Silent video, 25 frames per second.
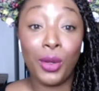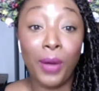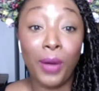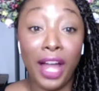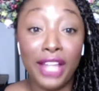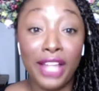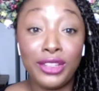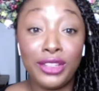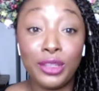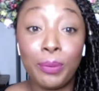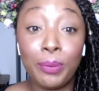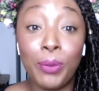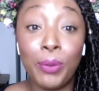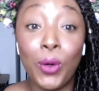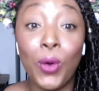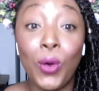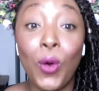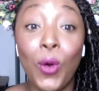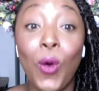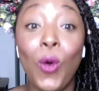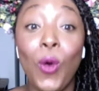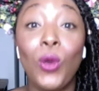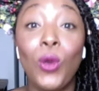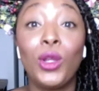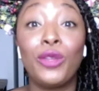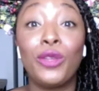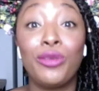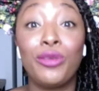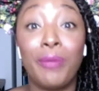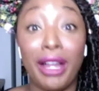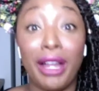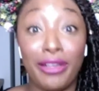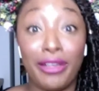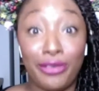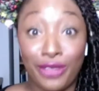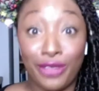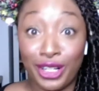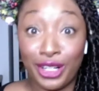I support all of
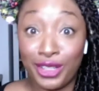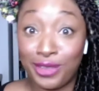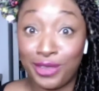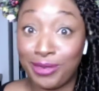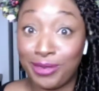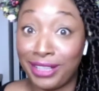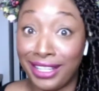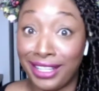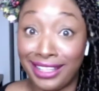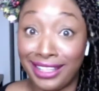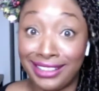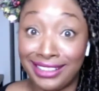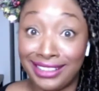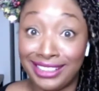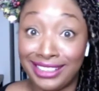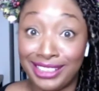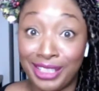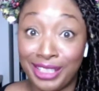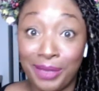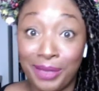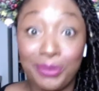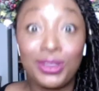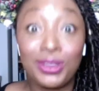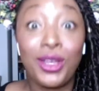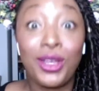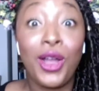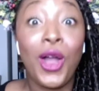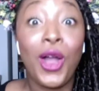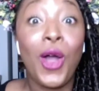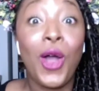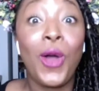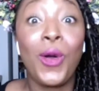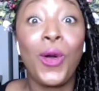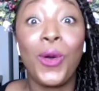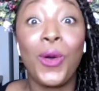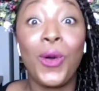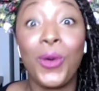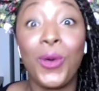my friends' relationships
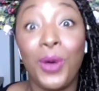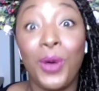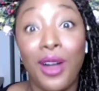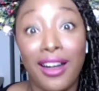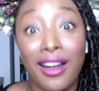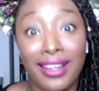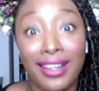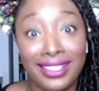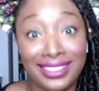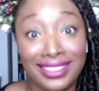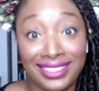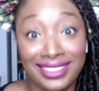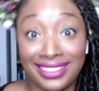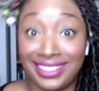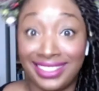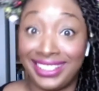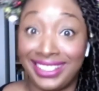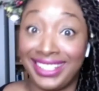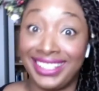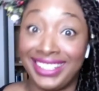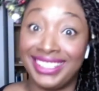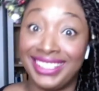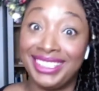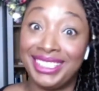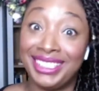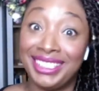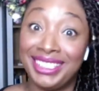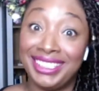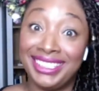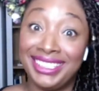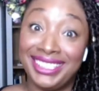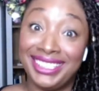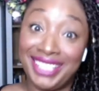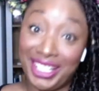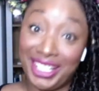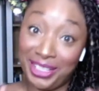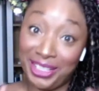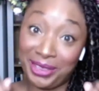wholeheartedly.
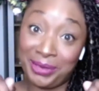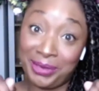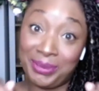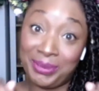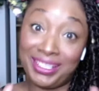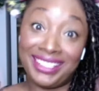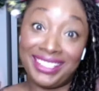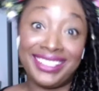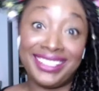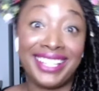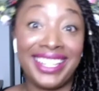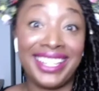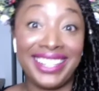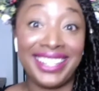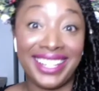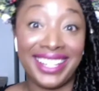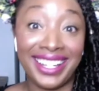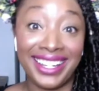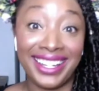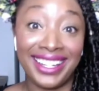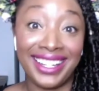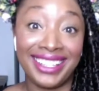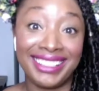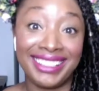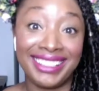I just want to say that, guys.